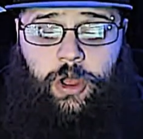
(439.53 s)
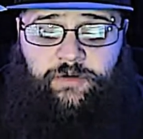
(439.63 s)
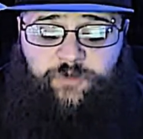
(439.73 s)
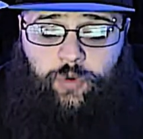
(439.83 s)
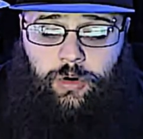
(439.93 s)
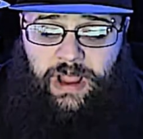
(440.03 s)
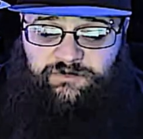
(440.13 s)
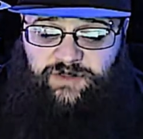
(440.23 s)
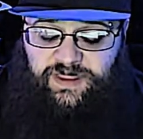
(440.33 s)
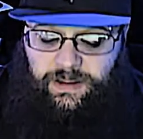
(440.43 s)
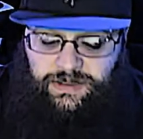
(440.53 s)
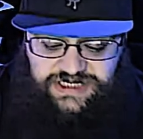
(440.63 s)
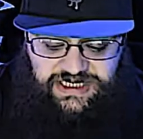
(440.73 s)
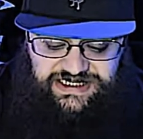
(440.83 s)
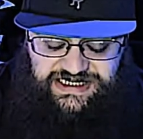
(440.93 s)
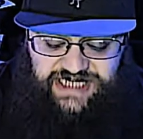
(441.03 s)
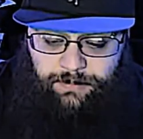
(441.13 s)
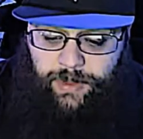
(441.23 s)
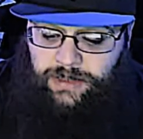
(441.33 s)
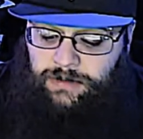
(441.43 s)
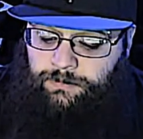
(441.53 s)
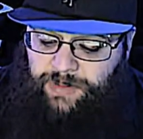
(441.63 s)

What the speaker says: for everything else it is the same button.